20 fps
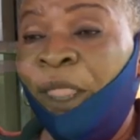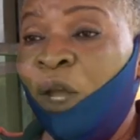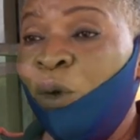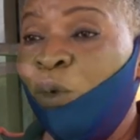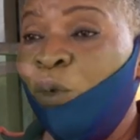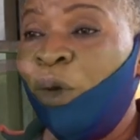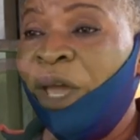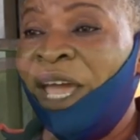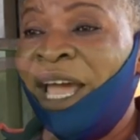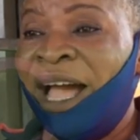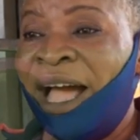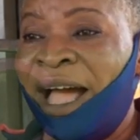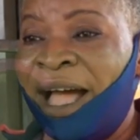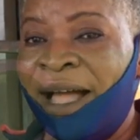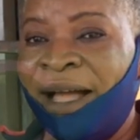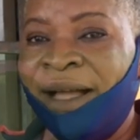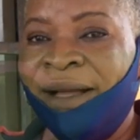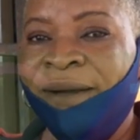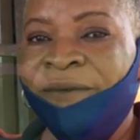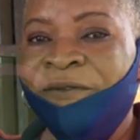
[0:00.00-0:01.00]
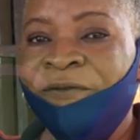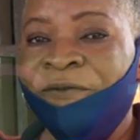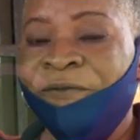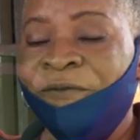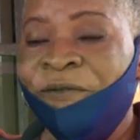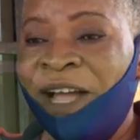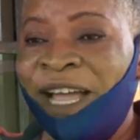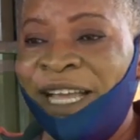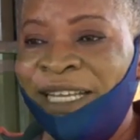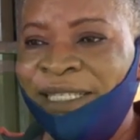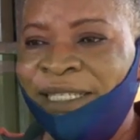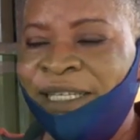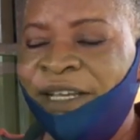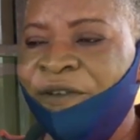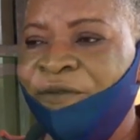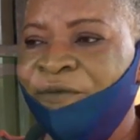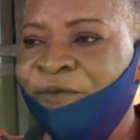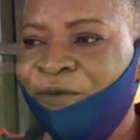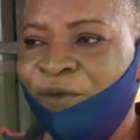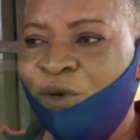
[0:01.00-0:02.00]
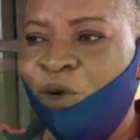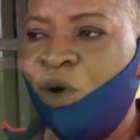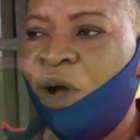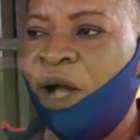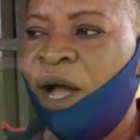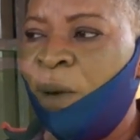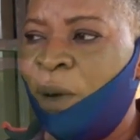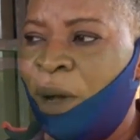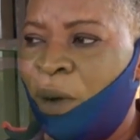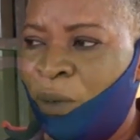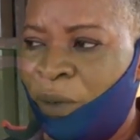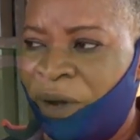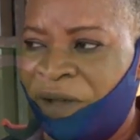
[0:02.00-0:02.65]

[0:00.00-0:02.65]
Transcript: and the only reason when you go take pay na when you get